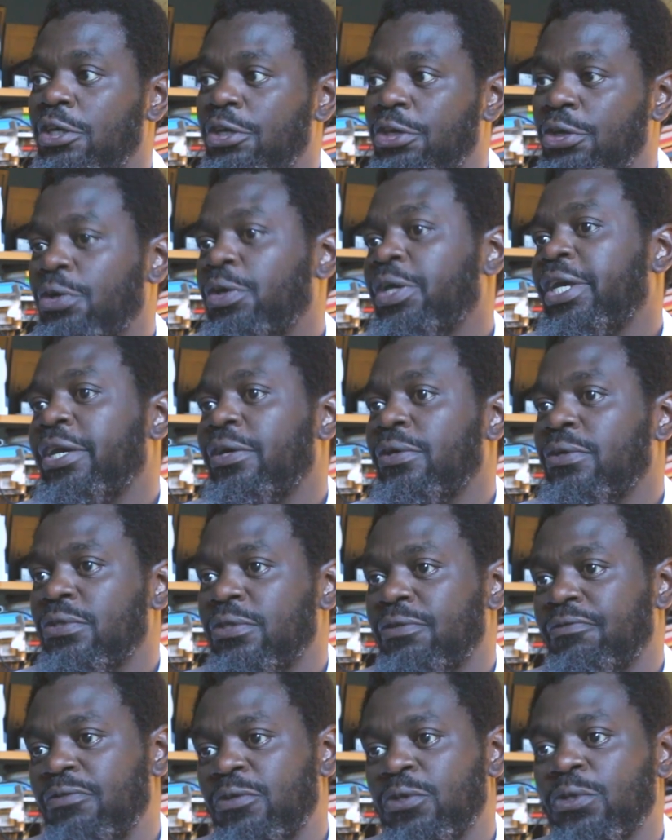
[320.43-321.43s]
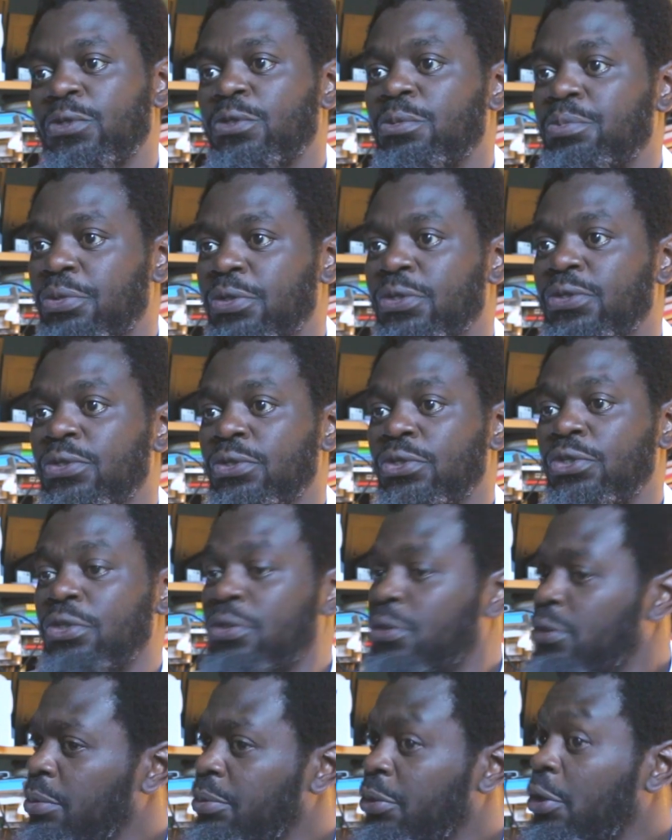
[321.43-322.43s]
Young girls have turned to
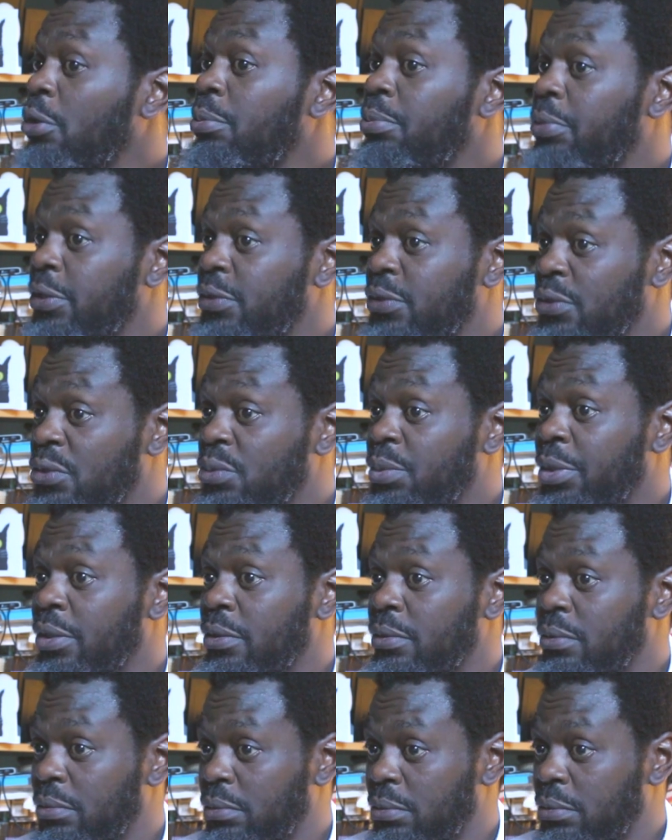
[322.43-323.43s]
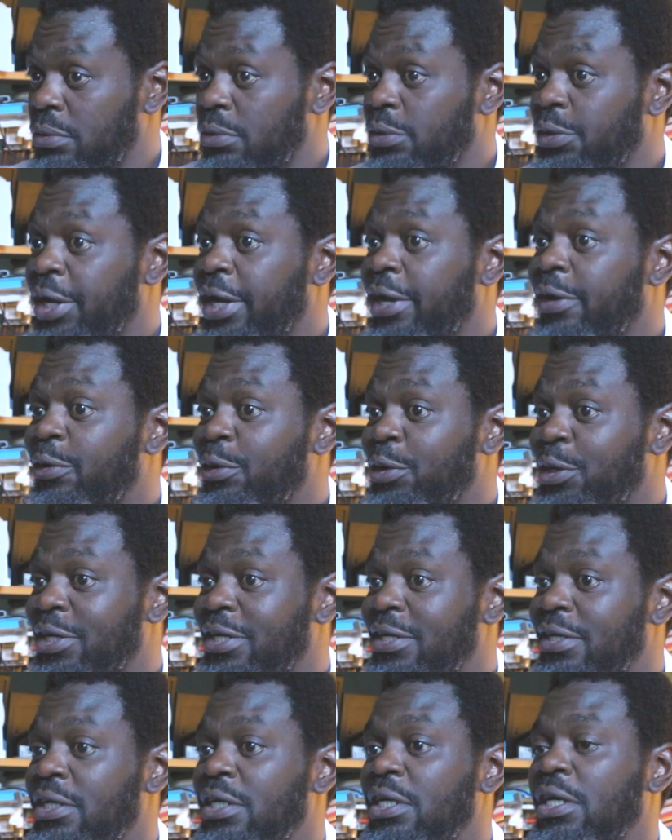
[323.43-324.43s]
prostitution. Some young boys as well. Don't get it
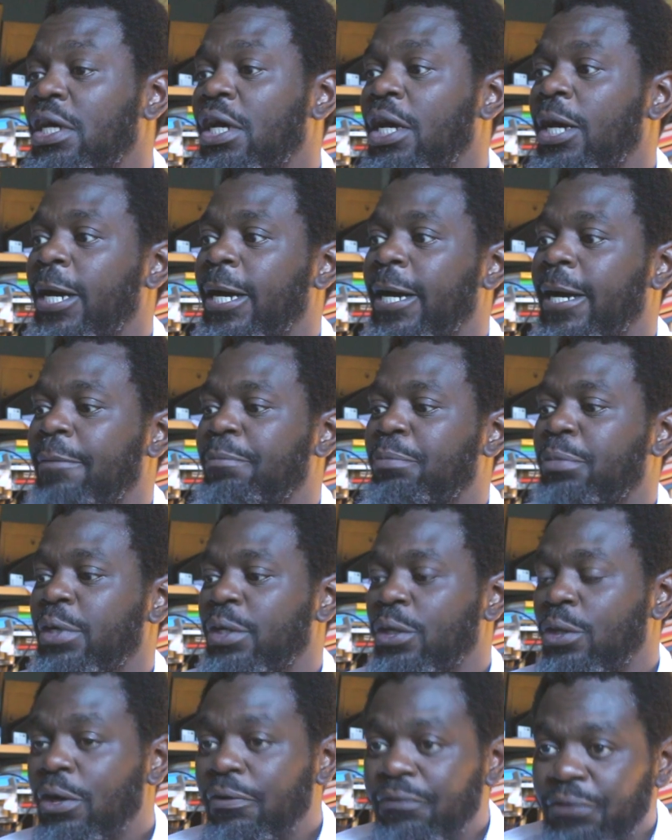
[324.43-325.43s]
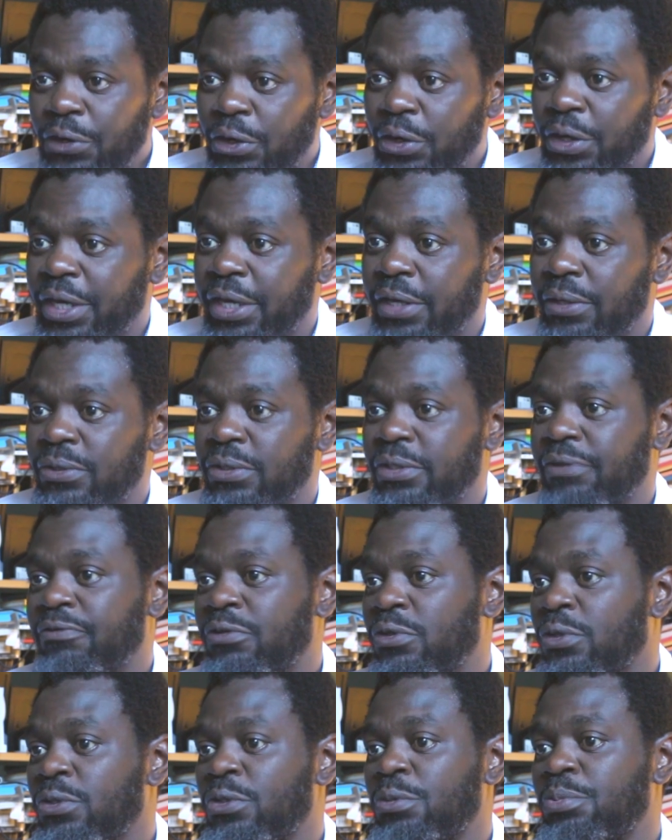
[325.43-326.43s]
wrong. But a lot of young girls have
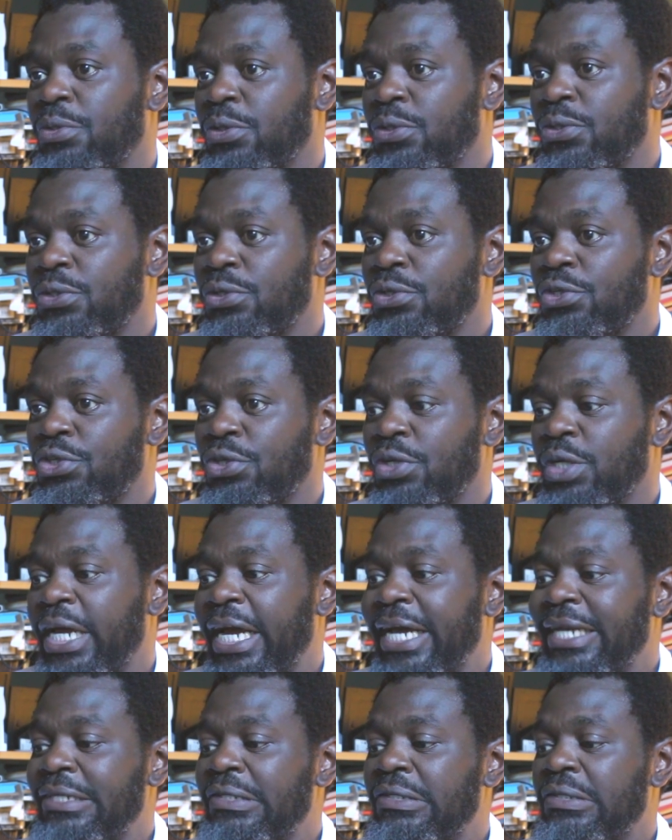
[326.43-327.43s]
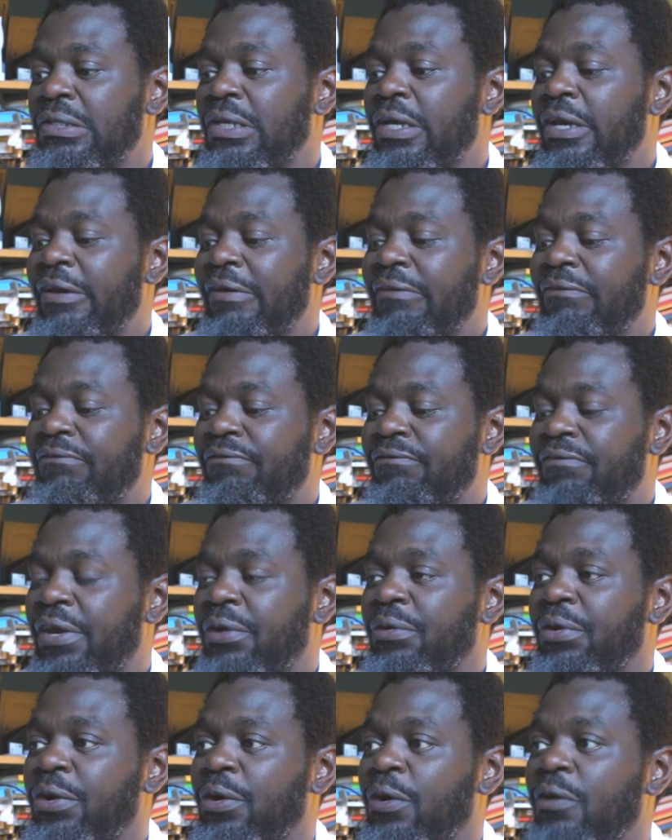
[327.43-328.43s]
turned to prostitution, and it's
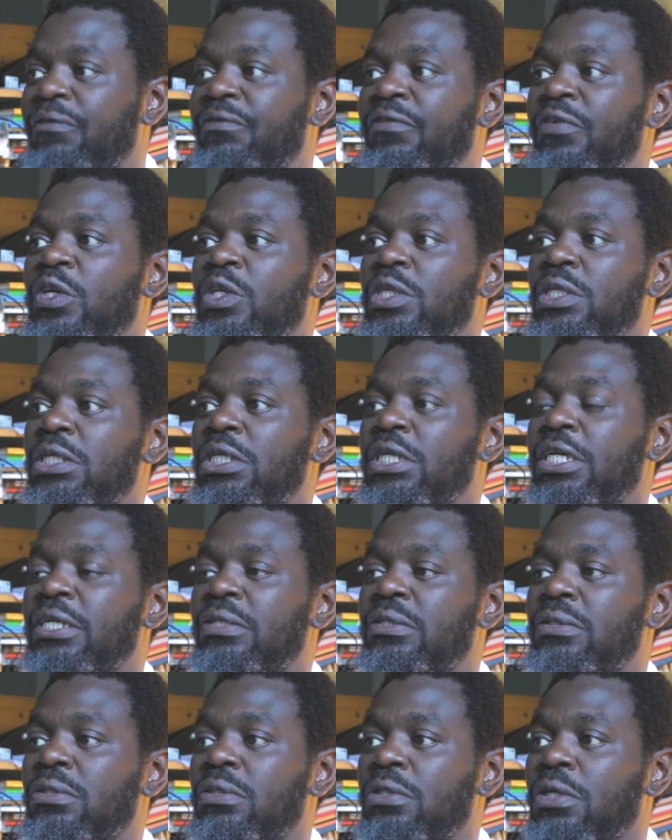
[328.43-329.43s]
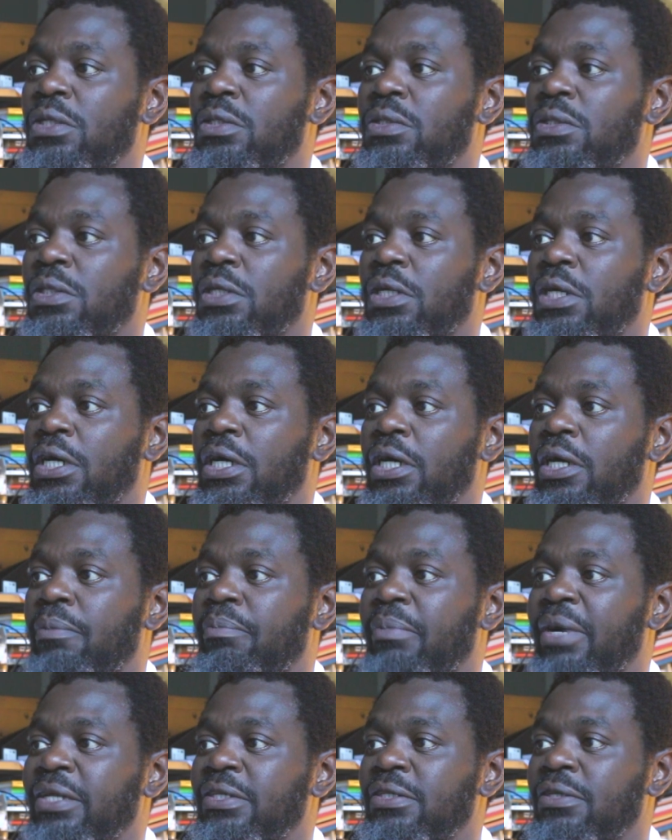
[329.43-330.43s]
very often it's not a
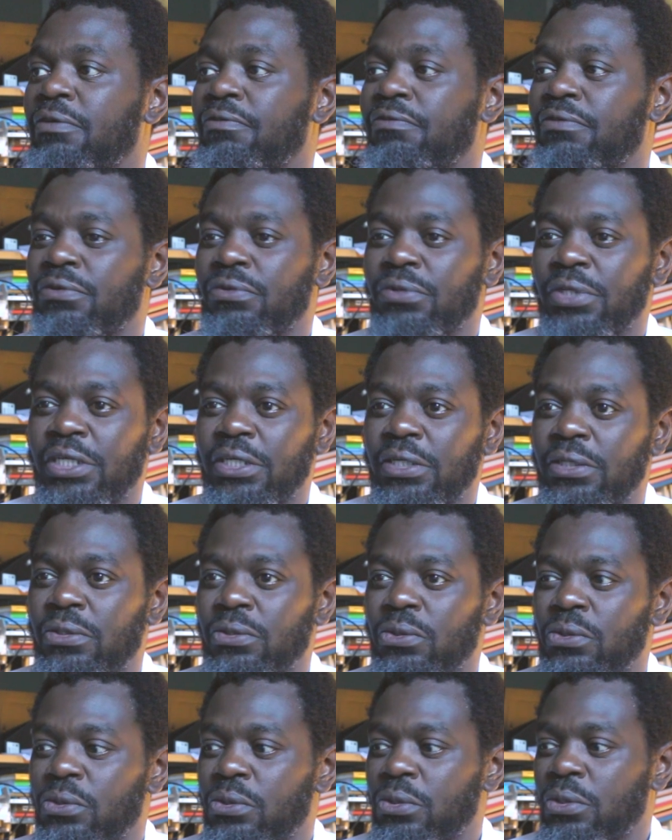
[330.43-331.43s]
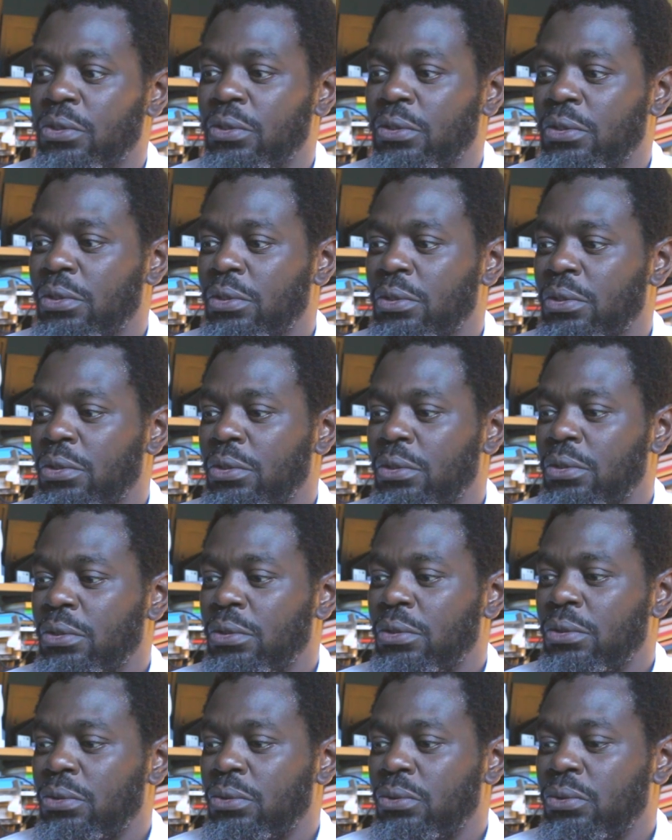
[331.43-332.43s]
matter of greed or
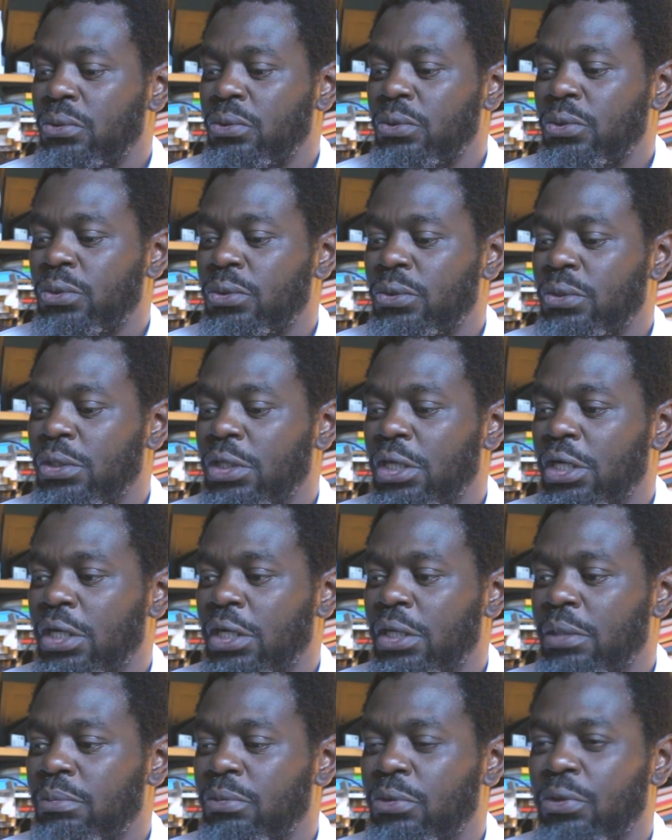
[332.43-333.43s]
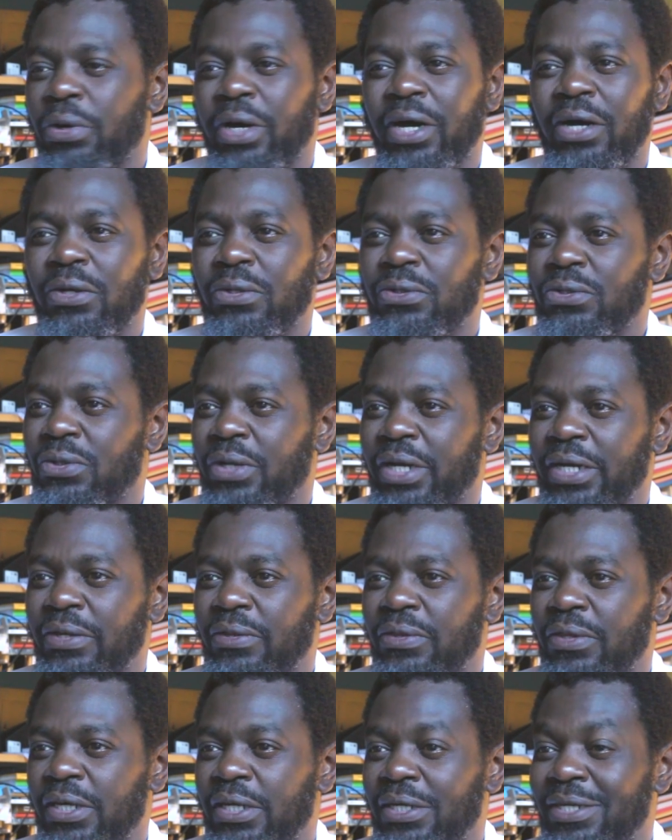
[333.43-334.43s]
lose morals or
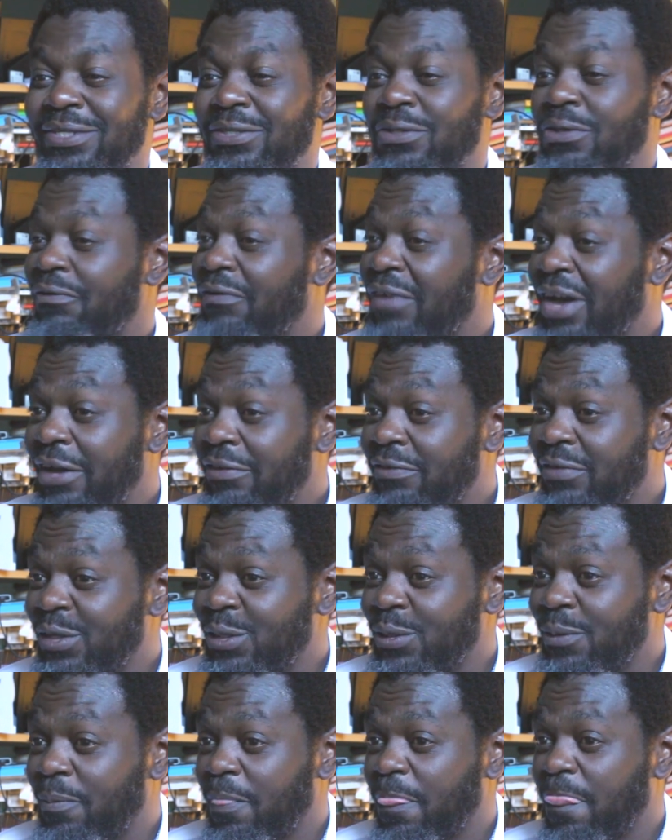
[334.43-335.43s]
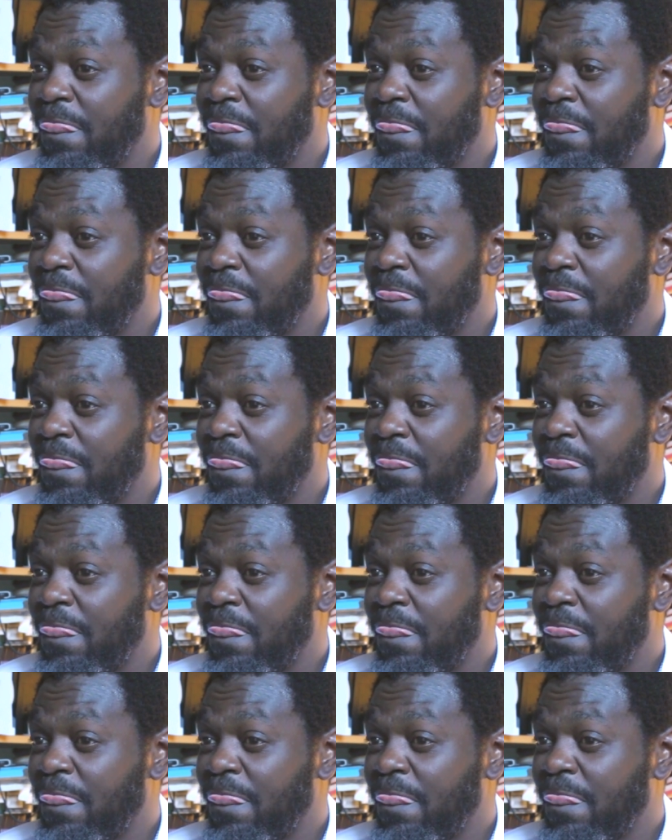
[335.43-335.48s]
anything. It's survival.